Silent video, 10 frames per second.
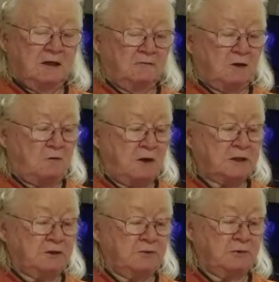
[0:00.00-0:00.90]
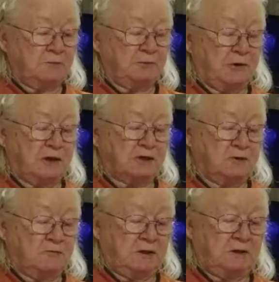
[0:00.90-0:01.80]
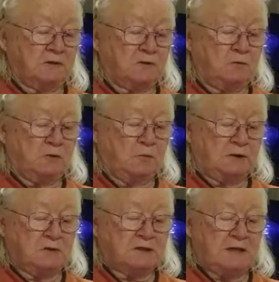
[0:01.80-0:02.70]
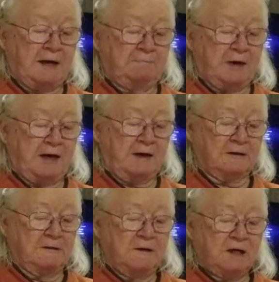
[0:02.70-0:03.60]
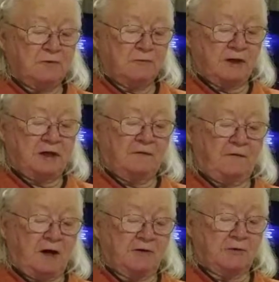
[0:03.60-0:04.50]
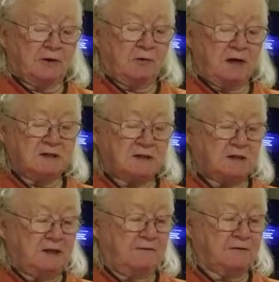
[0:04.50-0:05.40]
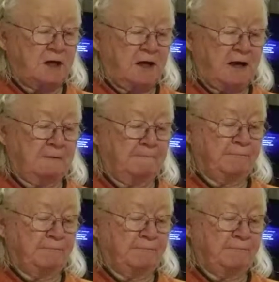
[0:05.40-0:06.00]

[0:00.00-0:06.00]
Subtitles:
While walking through the brush and willows, one willow snapped back, raking Father across the left eye,